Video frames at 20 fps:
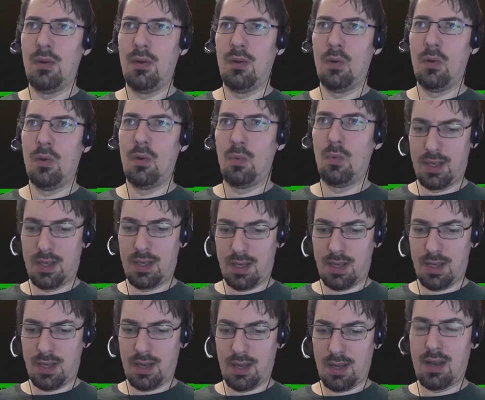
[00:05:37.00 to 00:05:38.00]
again with
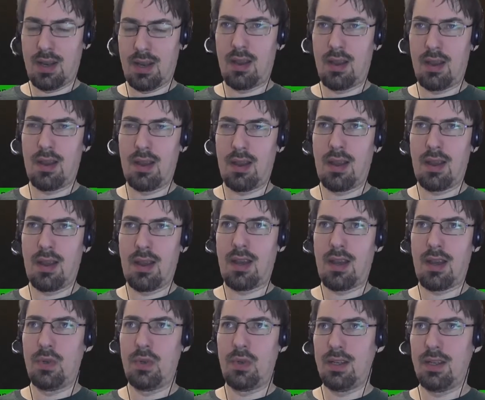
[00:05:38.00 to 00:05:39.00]
an escape code,
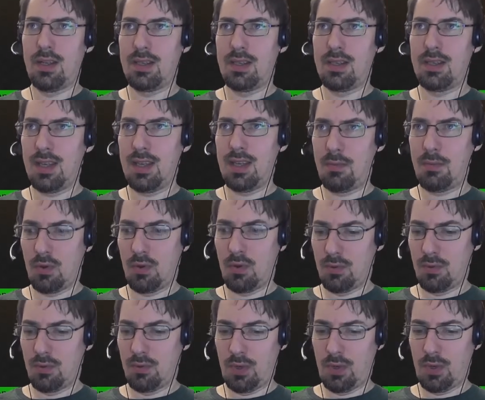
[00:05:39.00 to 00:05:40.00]
which would be
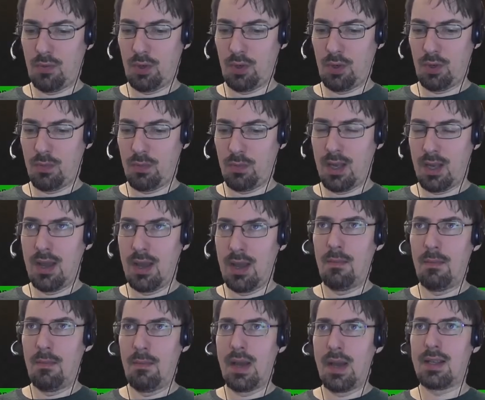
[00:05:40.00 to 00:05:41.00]

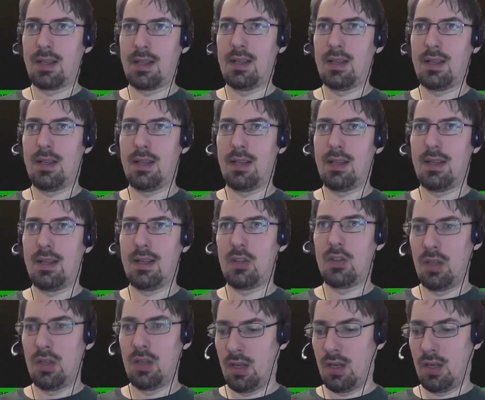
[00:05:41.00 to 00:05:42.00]

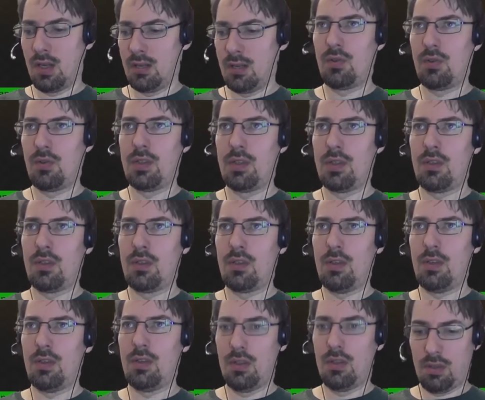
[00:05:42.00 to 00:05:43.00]
\033
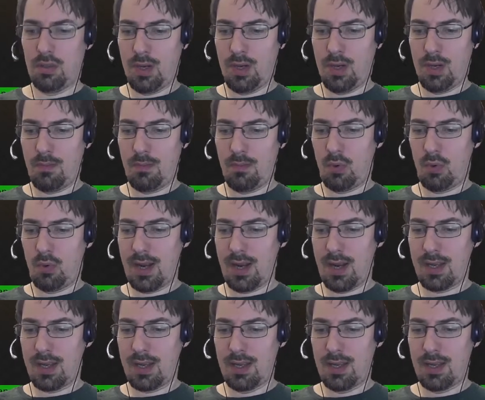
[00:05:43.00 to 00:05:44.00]
bracket
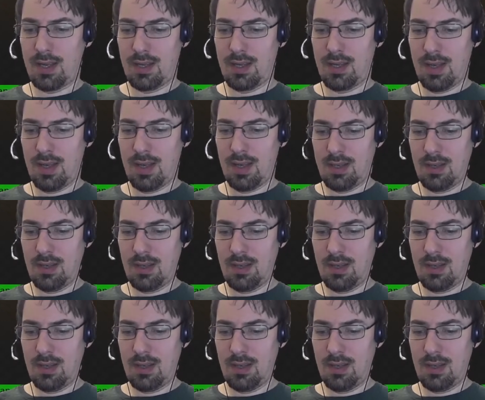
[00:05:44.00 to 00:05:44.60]
0M,